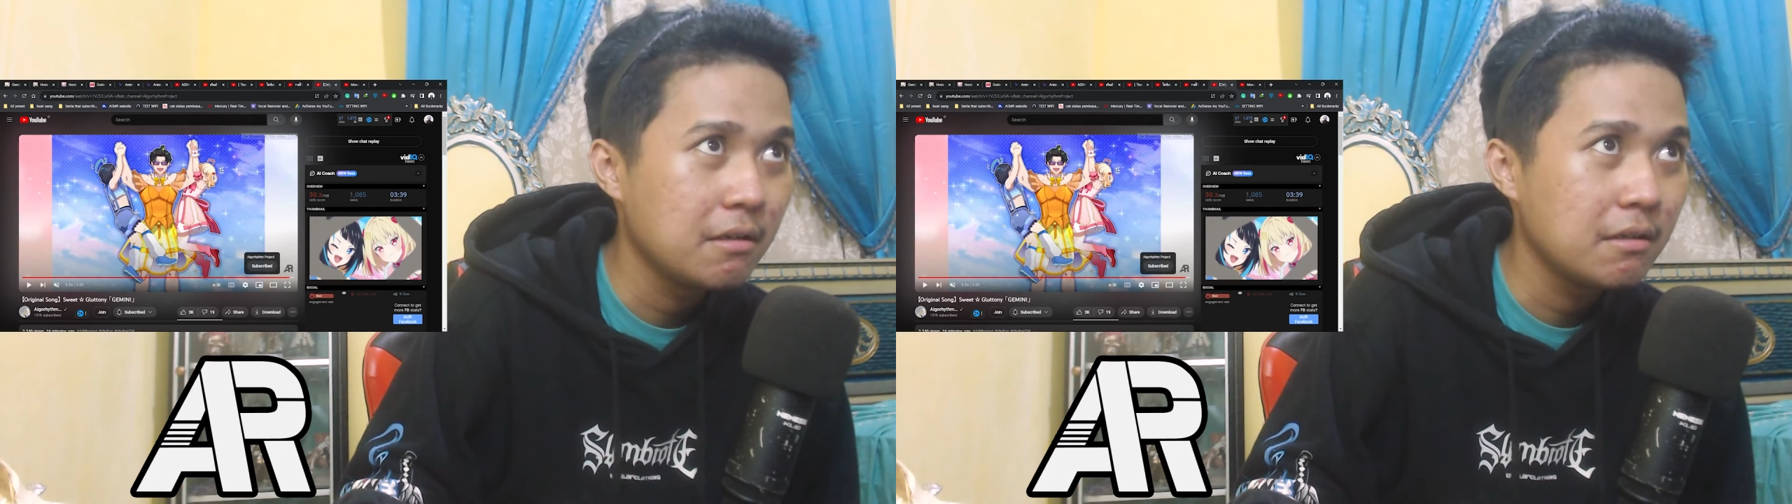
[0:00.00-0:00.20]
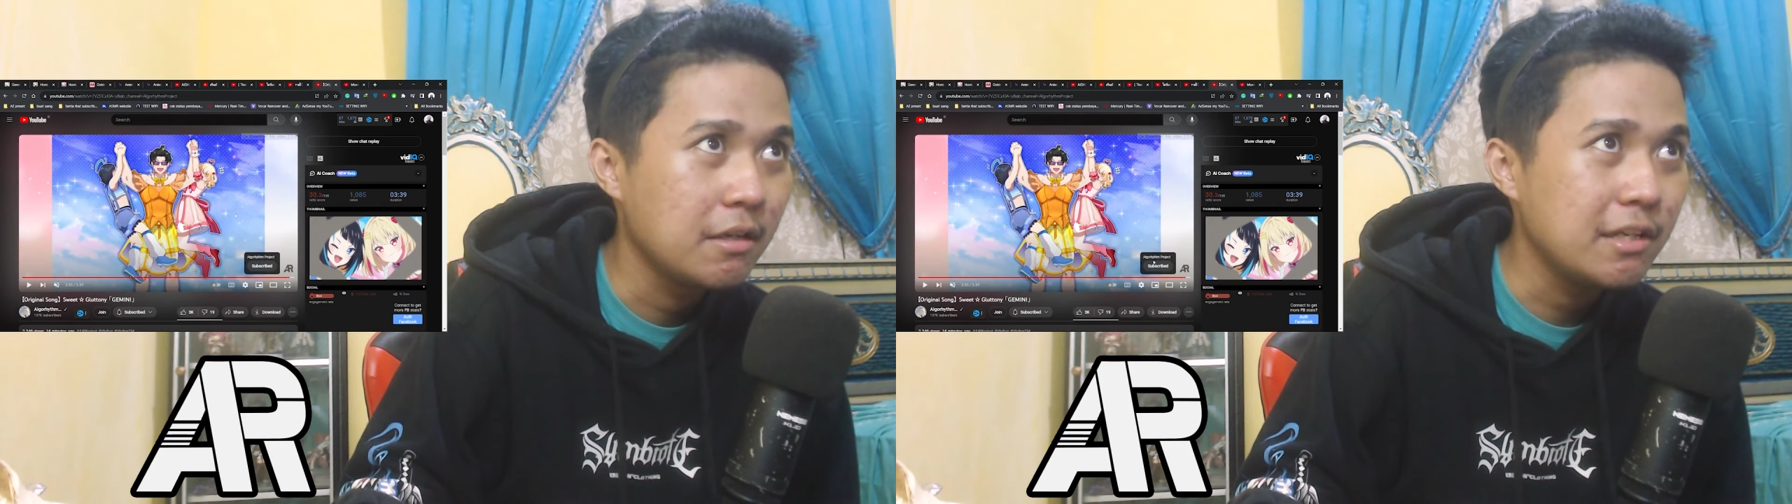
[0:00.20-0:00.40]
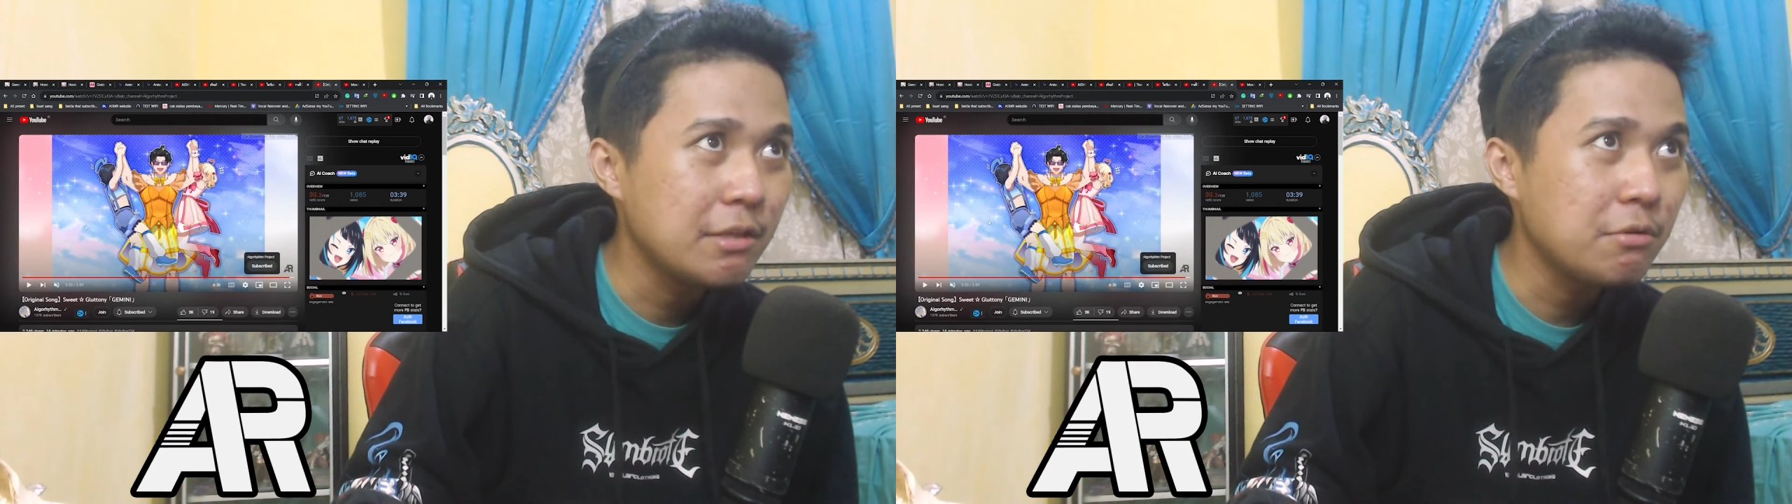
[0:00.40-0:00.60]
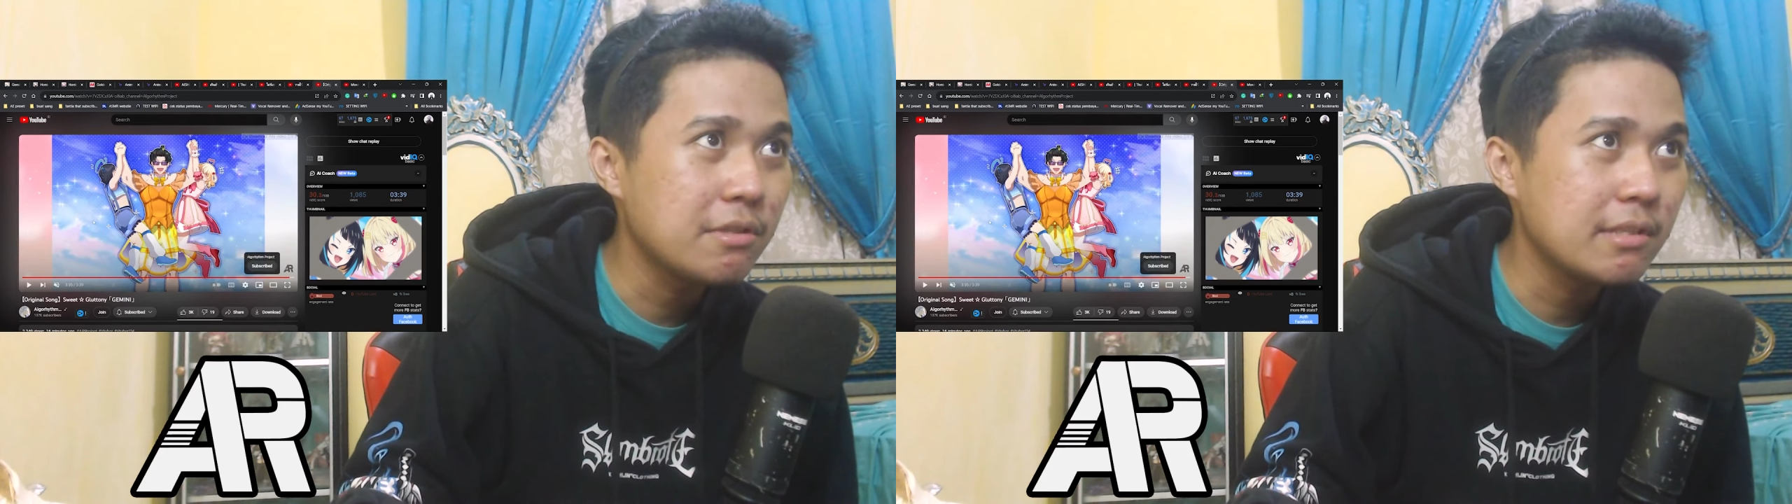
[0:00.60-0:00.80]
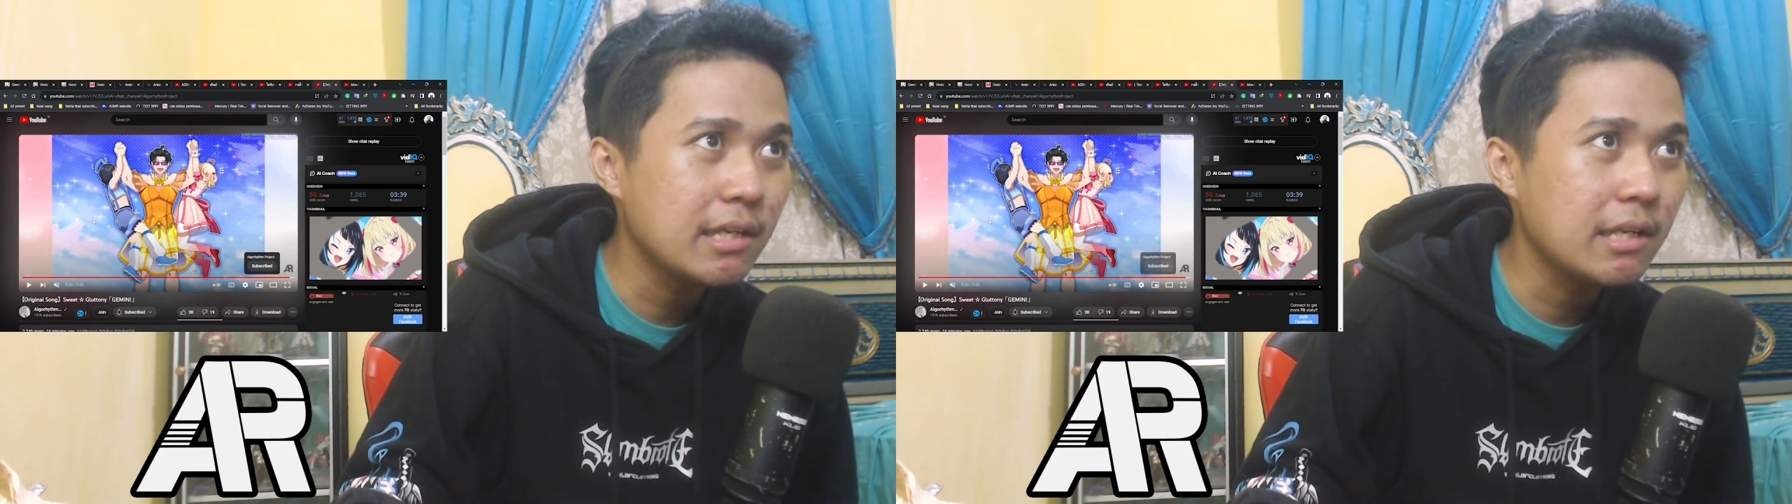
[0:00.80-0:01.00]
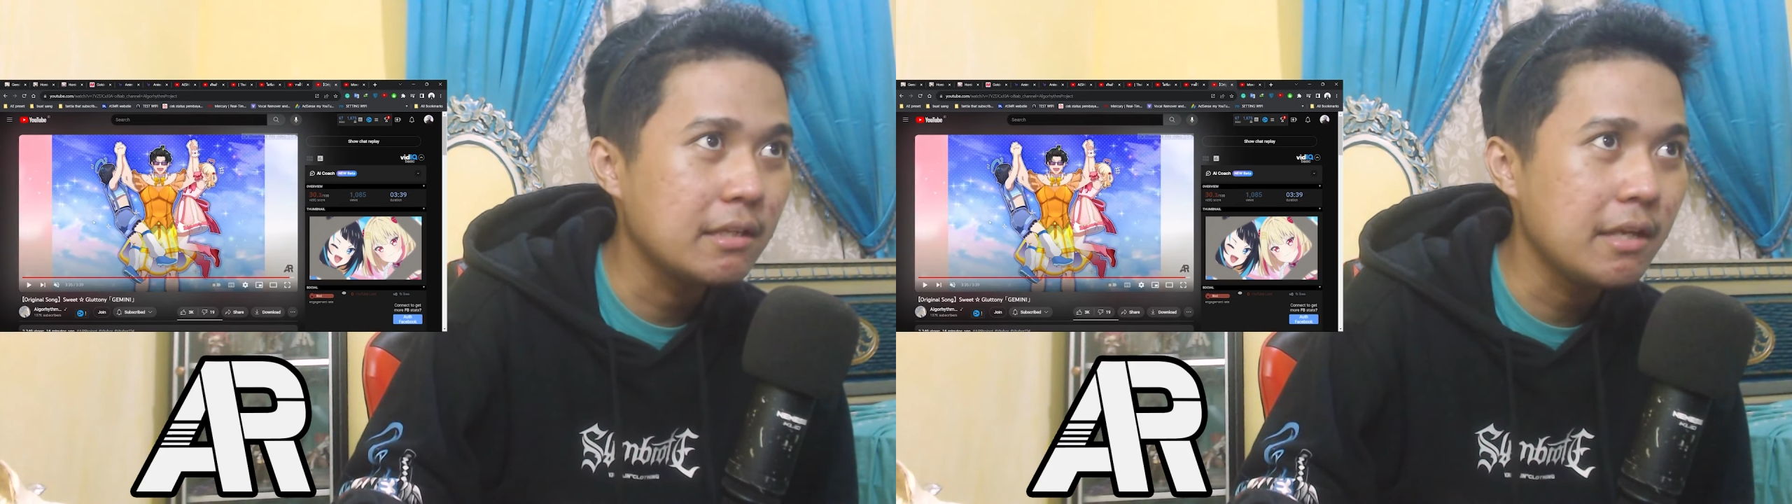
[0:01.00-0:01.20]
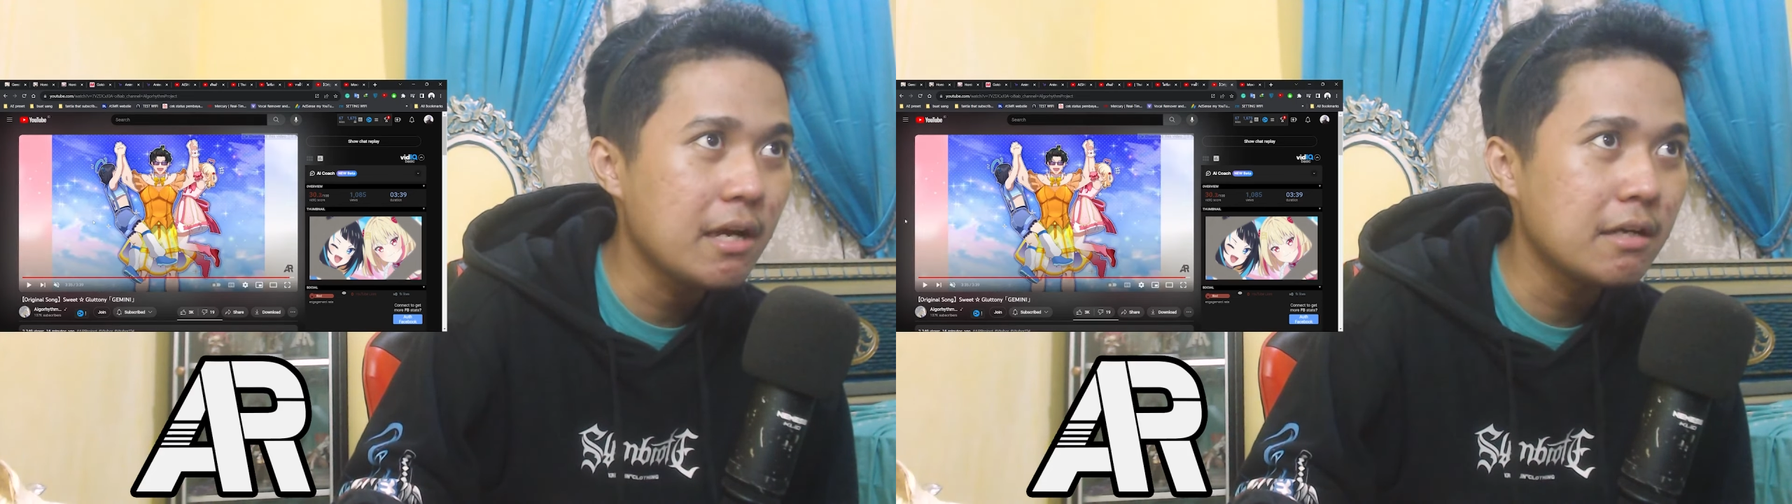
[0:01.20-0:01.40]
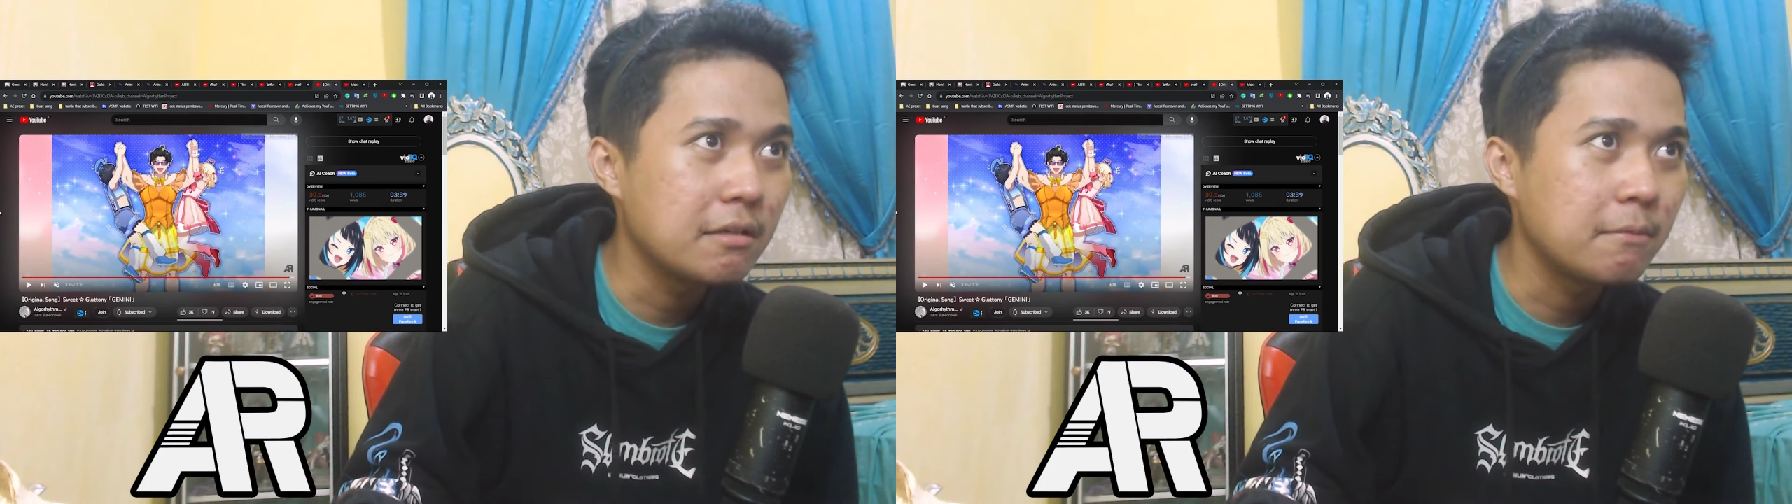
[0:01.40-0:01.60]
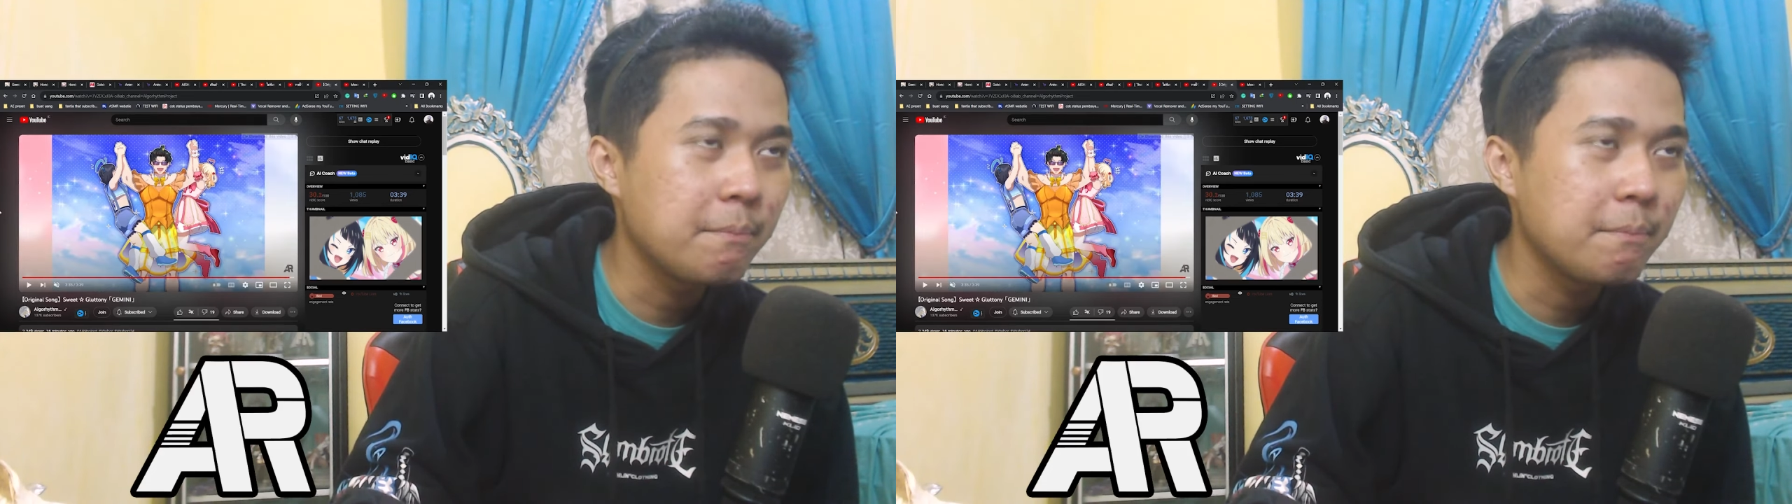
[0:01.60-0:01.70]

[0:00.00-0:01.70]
And you could say they are